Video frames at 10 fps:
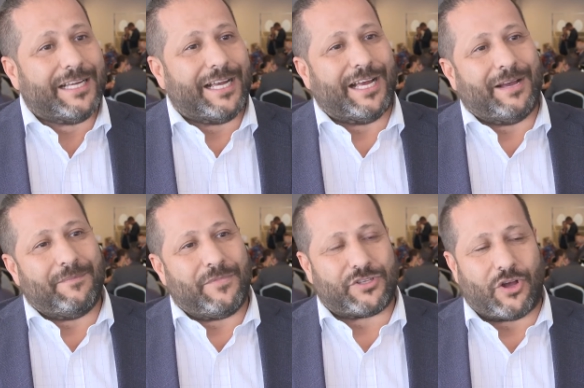
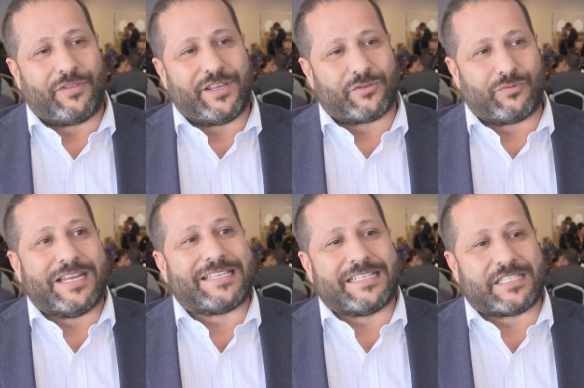Um, there's all these
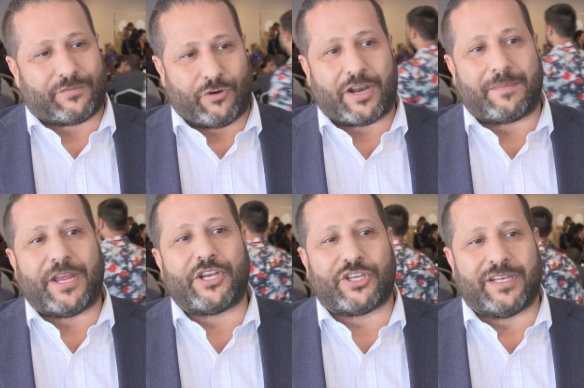reasons for
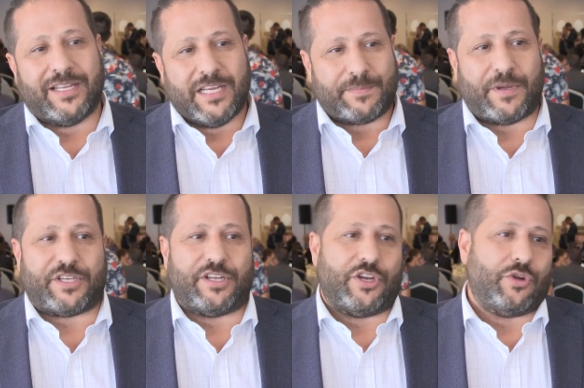automation,
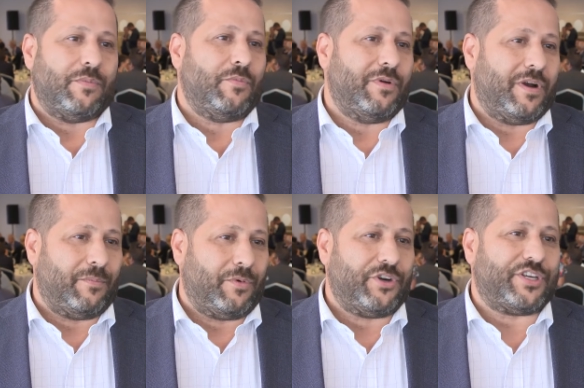especially in a new em
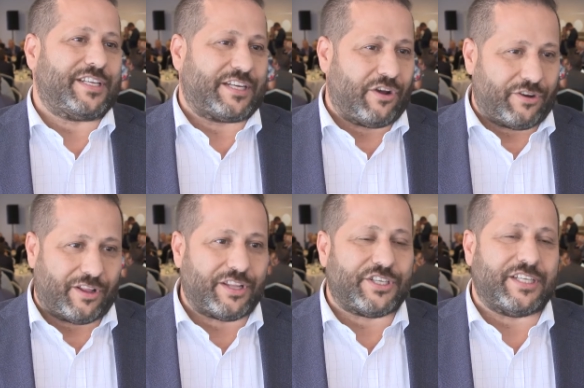emerging
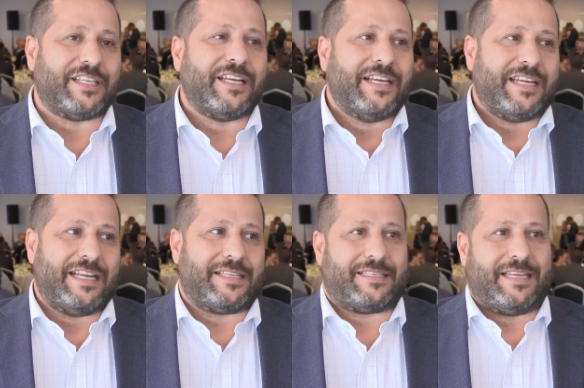technology.
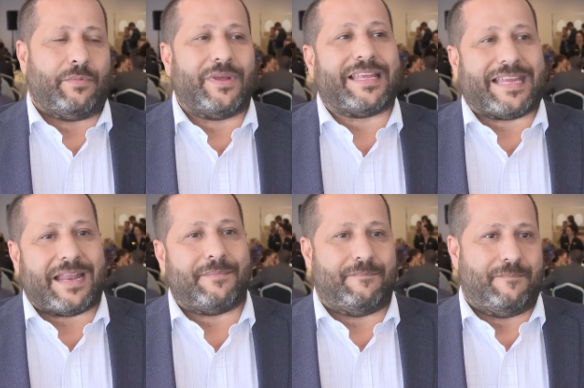It's, it really
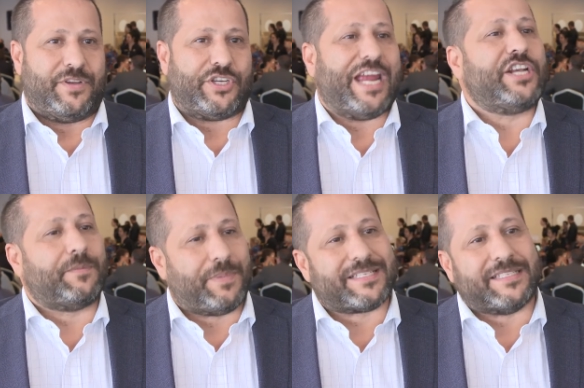can change a
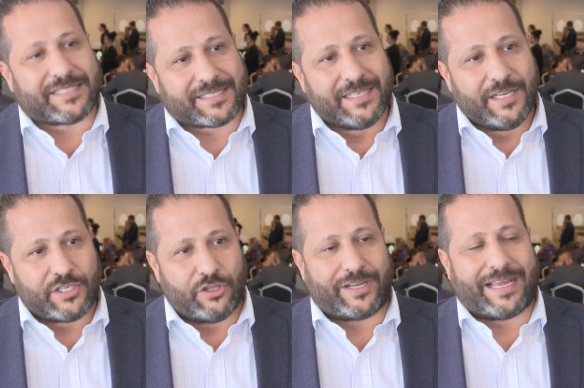business
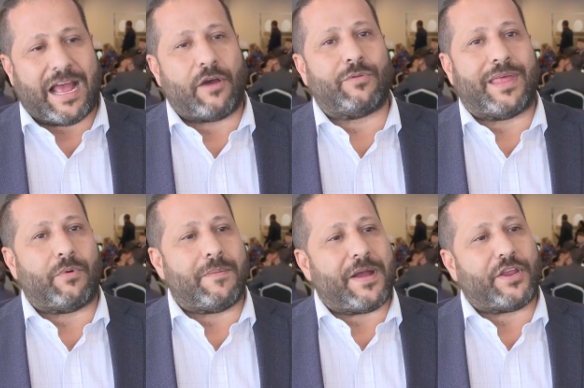to look at how they
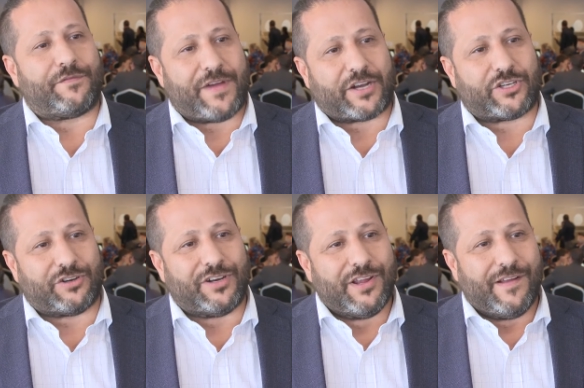would manufacture